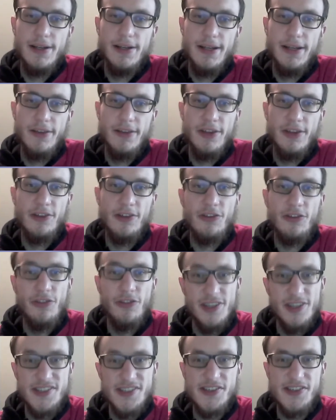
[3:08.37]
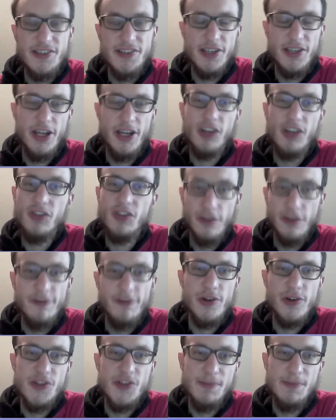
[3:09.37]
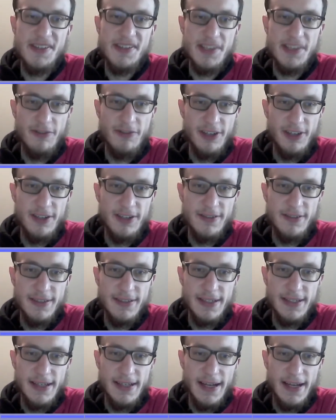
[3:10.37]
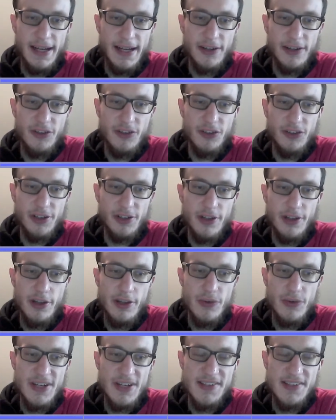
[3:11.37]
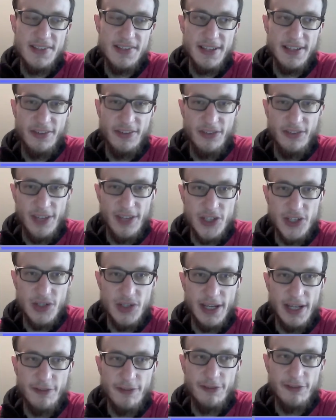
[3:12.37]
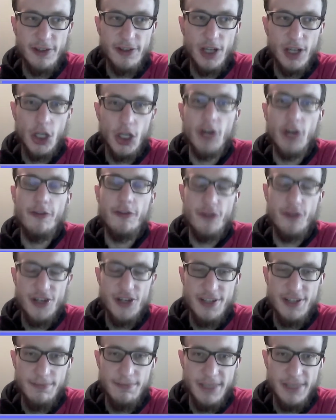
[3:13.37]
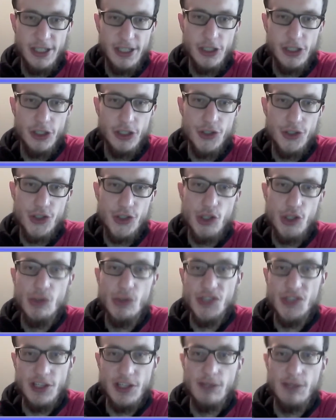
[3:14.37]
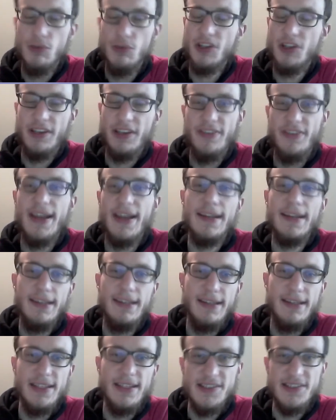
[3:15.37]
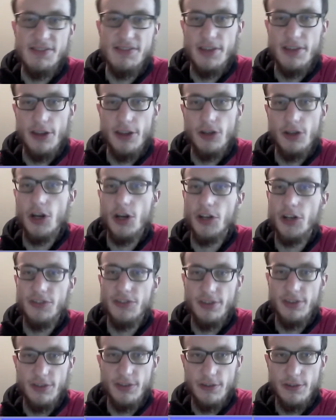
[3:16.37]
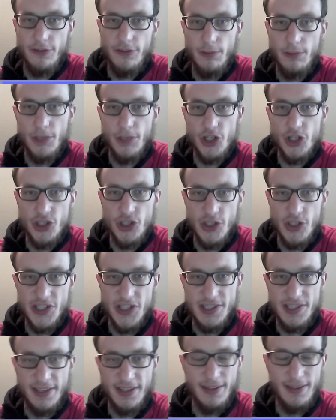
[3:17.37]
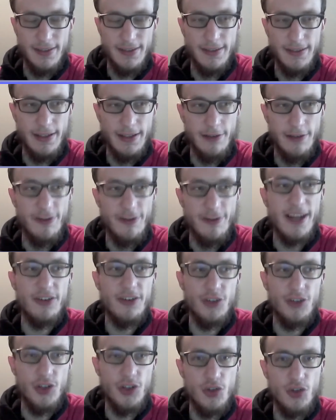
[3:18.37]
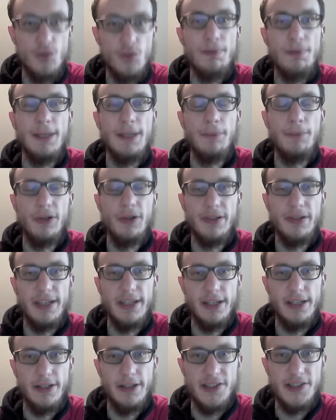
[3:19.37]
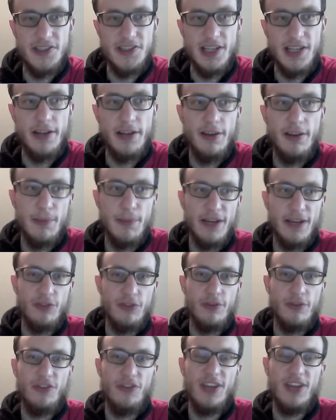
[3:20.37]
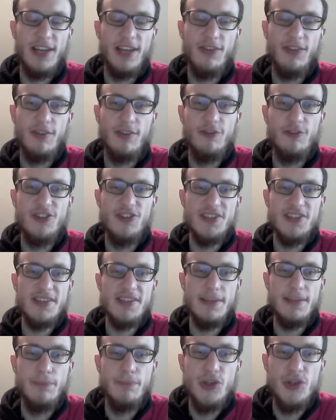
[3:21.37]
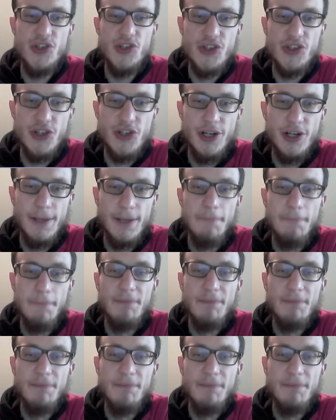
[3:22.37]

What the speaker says: this is not very specific. And the reason is that you have a lot of freedom in choosing what exactly is the content of the modules. In fact, 2 people can study the Master of Science in Physics at Münster